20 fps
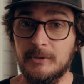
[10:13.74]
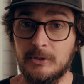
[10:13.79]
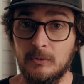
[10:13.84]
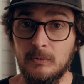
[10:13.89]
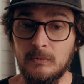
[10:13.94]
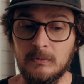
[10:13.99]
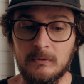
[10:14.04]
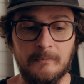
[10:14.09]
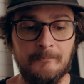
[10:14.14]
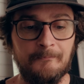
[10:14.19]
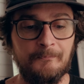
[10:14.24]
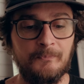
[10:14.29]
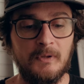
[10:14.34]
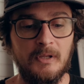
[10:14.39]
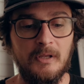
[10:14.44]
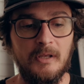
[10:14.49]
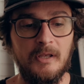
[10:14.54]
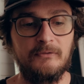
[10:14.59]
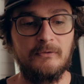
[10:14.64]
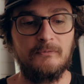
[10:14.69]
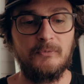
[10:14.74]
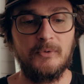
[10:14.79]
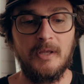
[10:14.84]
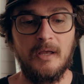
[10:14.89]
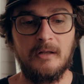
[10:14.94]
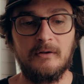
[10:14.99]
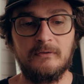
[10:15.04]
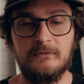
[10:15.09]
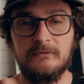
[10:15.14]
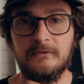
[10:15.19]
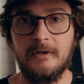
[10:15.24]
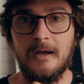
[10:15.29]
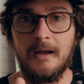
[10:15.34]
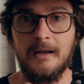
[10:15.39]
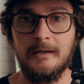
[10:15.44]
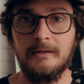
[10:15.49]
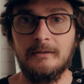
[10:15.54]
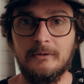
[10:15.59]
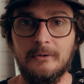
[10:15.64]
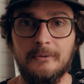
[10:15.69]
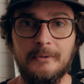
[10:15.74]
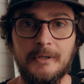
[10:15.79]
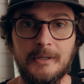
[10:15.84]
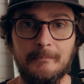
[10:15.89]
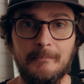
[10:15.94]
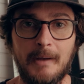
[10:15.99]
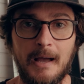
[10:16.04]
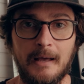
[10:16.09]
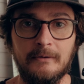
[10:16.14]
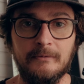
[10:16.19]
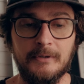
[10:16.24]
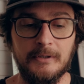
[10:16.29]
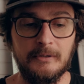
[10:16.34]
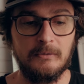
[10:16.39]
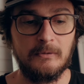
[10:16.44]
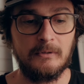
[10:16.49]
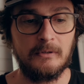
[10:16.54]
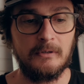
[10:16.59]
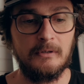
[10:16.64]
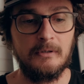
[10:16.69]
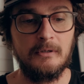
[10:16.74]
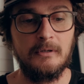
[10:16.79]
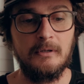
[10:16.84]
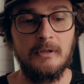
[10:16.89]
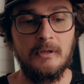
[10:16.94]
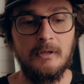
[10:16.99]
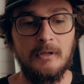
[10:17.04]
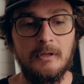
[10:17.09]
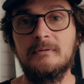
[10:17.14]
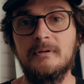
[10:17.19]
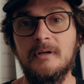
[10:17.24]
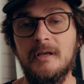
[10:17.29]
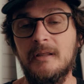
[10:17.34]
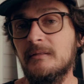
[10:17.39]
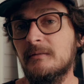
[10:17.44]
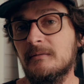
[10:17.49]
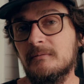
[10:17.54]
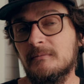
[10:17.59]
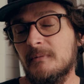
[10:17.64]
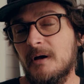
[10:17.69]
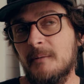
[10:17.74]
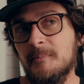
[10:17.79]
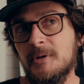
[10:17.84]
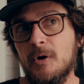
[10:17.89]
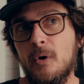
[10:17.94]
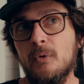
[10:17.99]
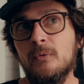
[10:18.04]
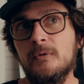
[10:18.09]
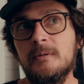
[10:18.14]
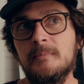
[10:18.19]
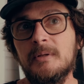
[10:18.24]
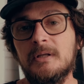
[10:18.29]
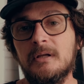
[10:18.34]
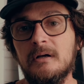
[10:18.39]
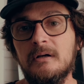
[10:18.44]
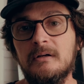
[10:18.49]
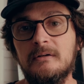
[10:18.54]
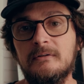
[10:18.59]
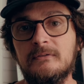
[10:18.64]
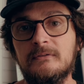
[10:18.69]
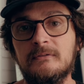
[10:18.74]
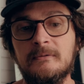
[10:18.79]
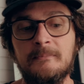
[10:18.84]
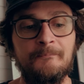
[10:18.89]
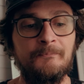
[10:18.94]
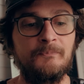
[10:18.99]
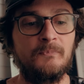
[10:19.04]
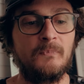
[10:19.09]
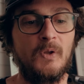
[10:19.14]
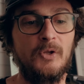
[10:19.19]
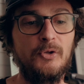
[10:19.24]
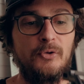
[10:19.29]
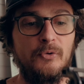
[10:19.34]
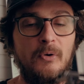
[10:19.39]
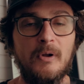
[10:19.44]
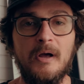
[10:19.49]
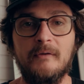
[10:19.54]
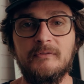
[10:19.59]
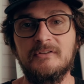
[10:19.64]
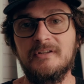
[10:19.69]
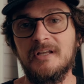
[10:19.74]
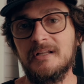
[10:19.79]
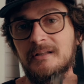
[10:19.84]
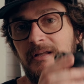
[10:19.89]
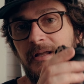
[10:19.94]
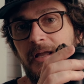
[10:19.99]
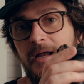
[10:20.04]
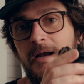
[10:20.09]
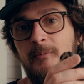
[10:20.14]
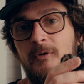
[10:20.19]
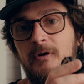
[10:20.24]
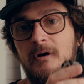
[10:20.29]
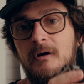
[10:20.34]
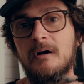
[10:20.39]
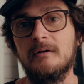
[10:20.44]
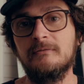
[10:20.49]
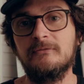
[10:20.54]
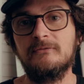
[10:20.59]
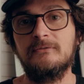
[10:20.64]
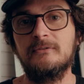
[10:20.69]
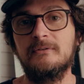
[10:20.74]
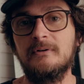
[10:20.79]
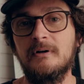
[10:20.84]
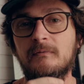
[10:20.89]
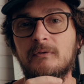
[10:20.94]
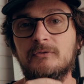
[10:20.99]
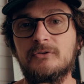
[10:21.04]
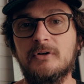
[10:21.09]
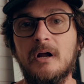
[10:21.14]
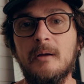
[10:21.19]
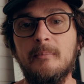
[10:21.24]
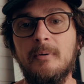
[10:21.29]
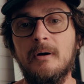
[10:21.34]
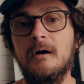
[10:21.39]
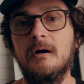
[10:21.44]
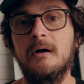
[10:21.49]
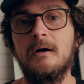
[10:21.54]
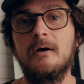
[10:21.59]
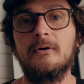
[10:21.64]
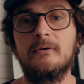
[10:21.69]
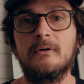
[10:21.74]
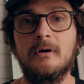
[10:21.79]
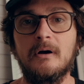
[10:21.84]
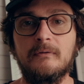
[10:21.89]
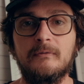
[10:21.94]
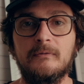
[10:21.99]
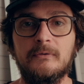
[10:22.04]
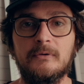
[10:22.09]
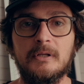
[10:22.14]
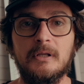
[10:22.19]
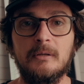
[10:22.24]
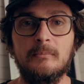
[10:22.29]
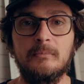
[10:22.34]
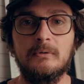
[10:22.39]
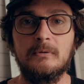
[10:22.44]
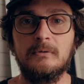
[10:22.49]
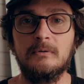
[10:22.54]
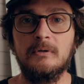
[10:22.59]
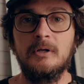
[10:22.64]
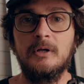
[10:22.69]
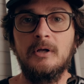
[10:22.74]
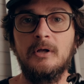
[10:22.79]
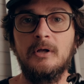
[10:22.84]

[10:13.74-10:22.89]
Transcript: be cool is if we had a side-loading battery door and I mean, only because you don't have to take the camera off of the tripod or off of your gimbal